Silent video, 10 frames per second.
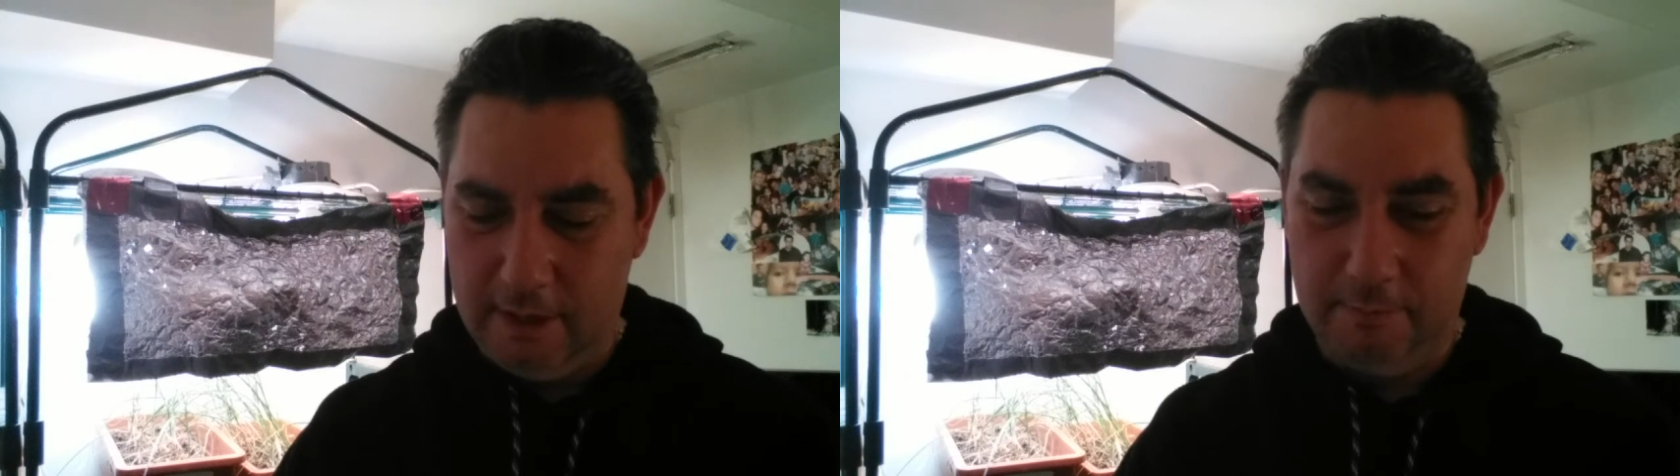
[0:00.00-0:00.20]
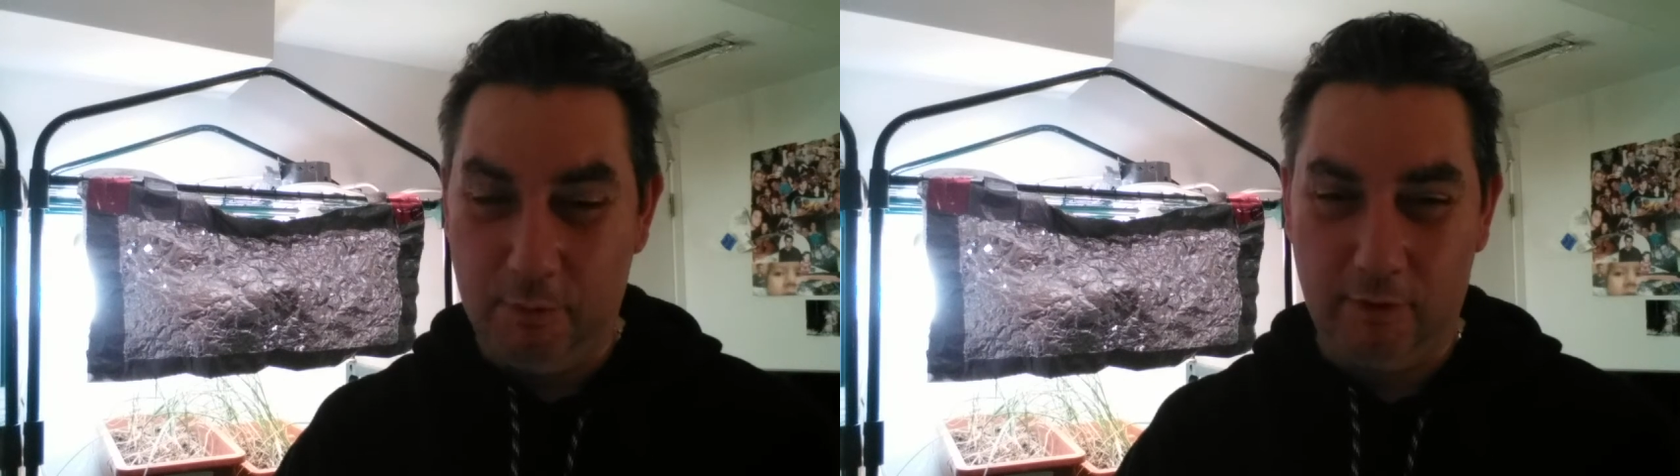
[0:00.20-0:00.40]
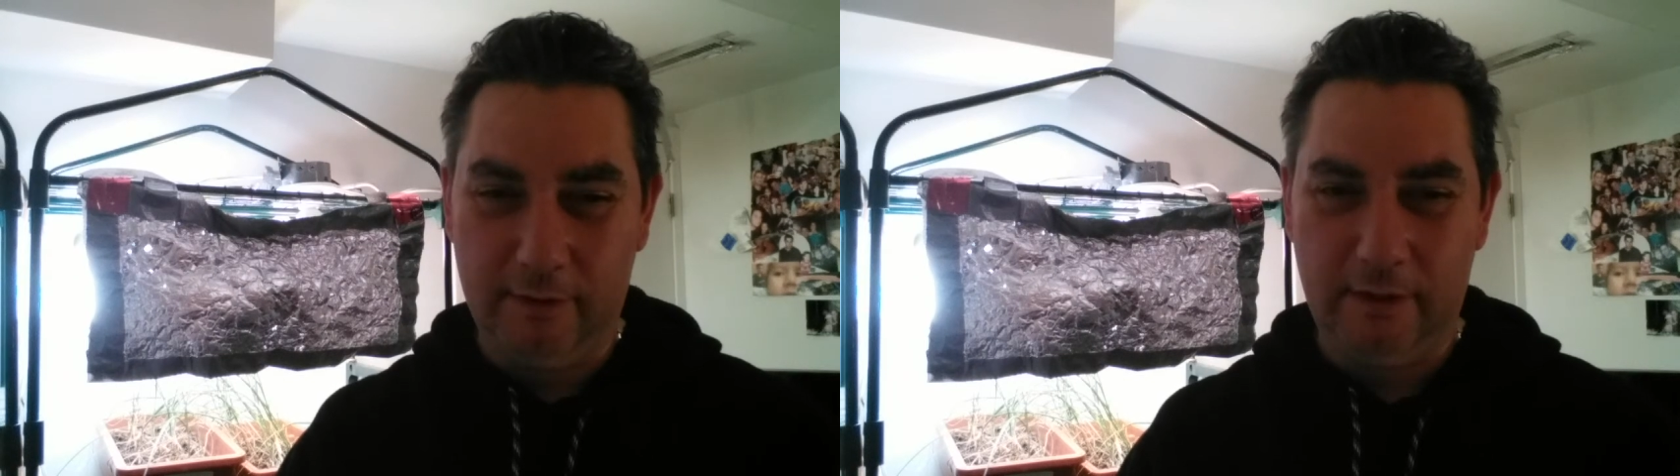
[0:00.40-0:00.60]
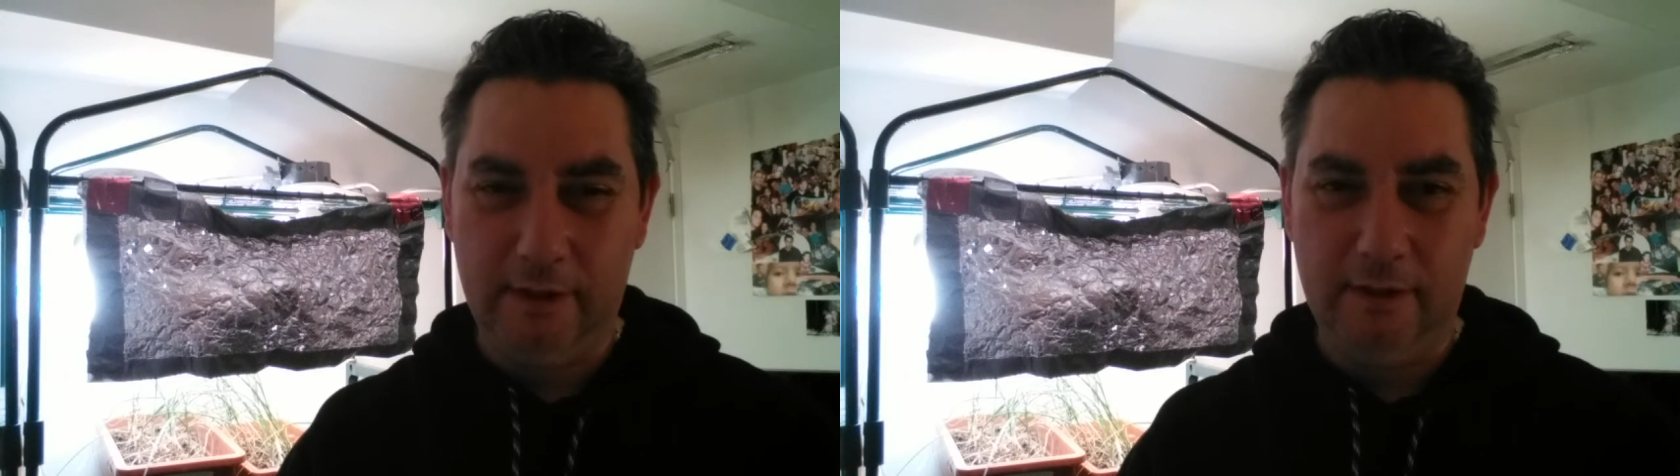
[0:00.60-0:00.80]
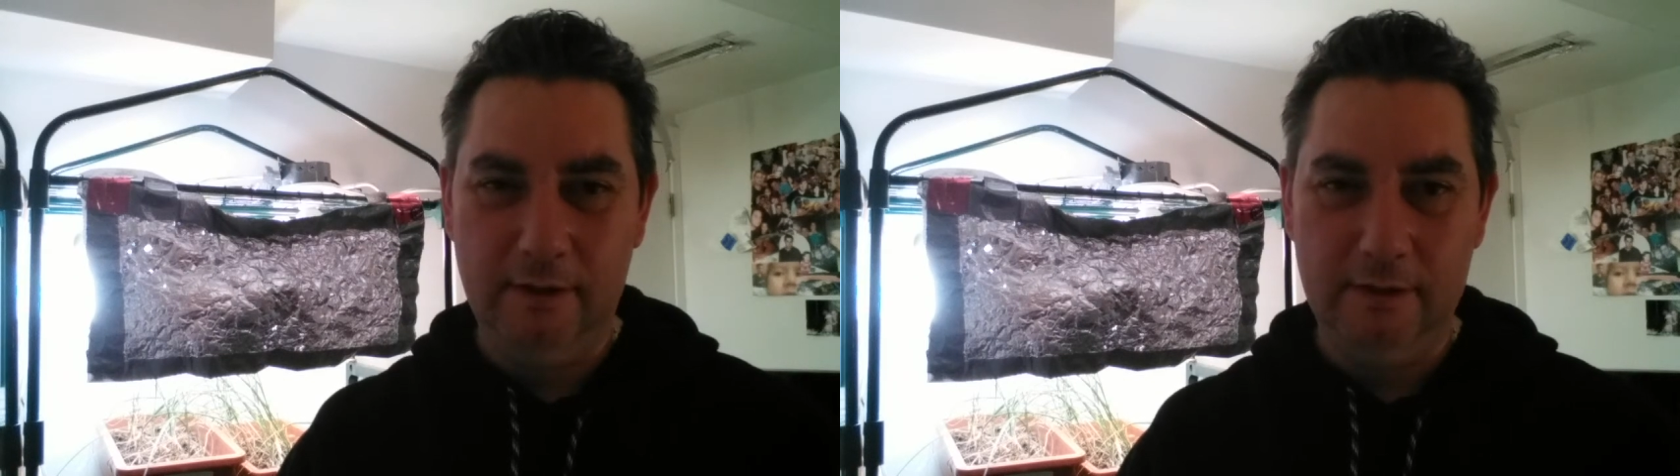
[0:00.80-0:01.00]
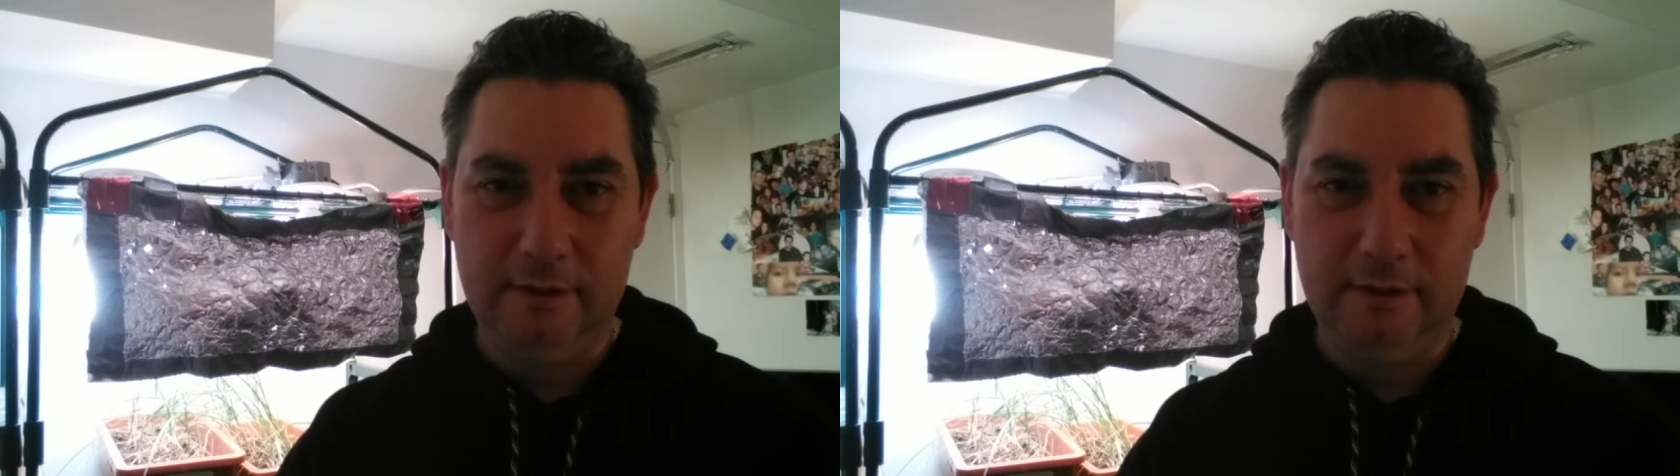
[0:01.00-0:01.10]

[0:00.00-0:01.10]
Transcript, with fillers: uh, porcelain